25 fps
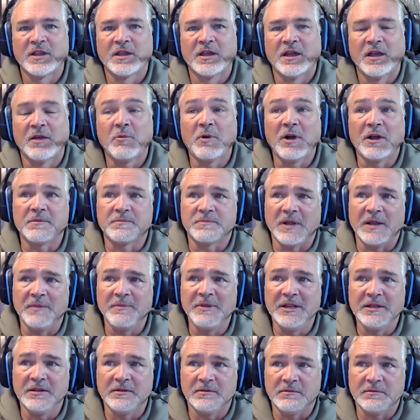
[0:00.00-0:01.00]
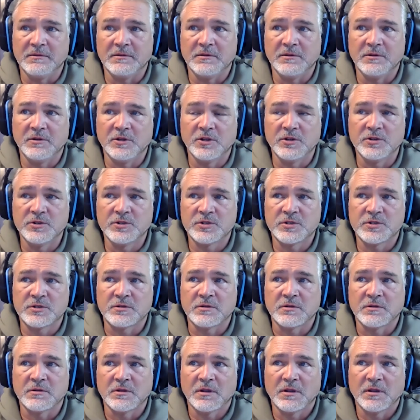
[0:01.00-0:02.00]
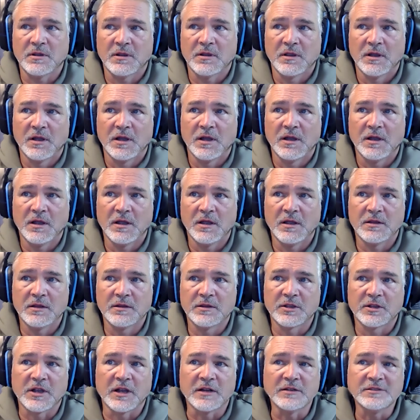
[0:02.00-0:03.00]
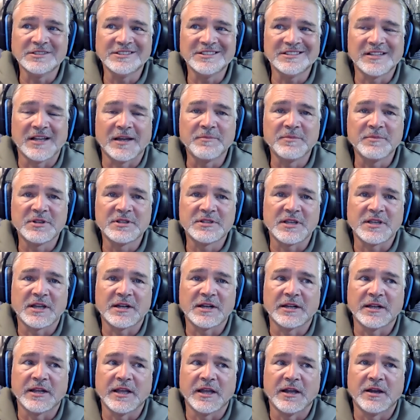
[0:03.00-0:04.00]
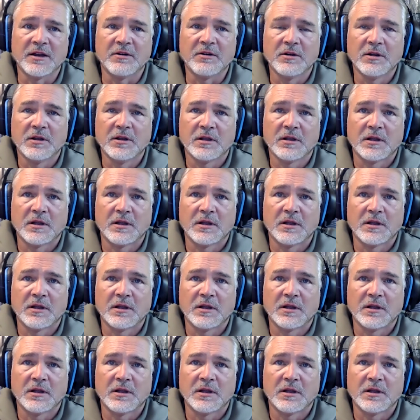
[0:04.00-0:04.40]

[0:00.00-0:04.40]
Well, I mean, there's the gardens that I'm designing now.